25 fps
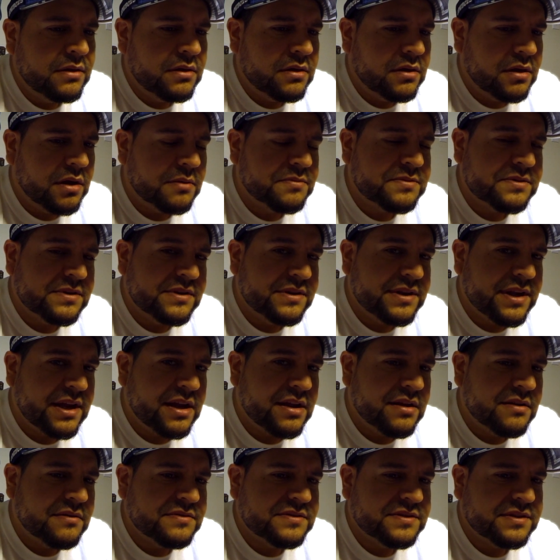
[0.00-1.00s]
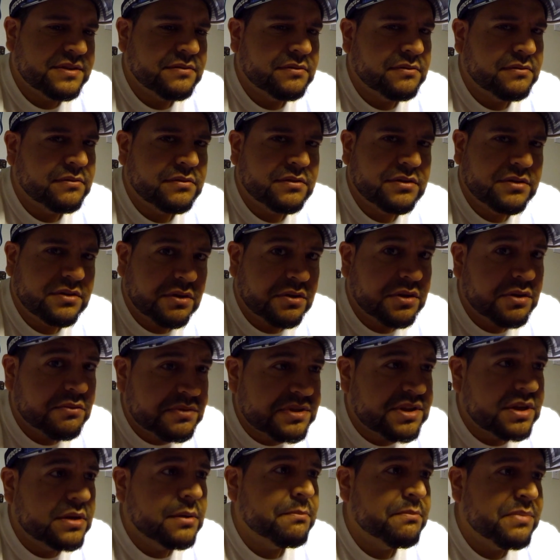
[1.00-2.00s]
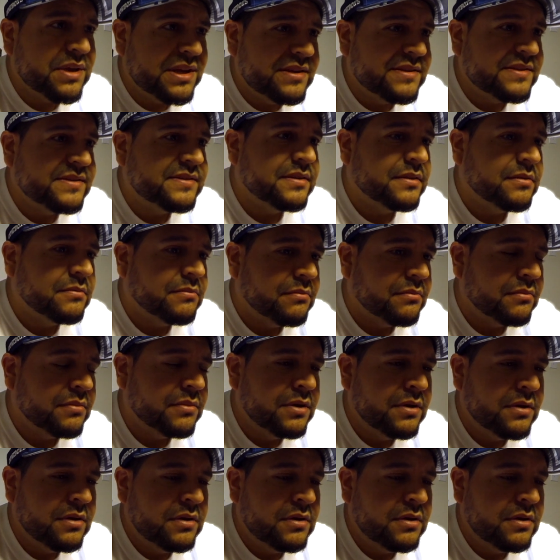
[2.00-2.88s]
ups and downs, and there was gonna be some